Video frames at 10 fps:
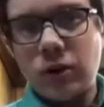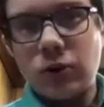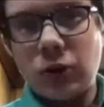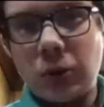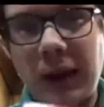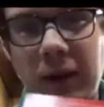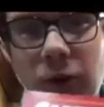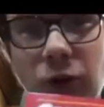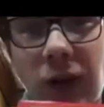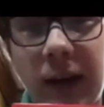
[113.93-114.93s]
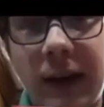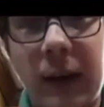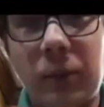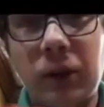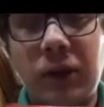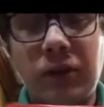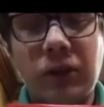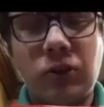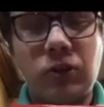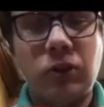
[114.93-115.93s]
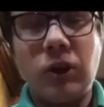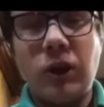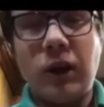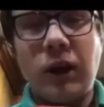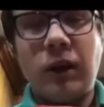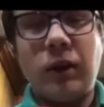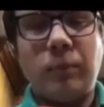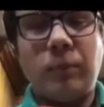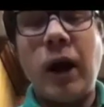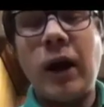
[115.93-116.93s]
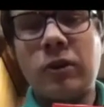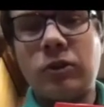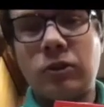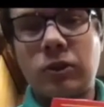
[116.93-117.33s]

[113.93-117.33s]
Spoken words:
So my understanding, I believe it's a box,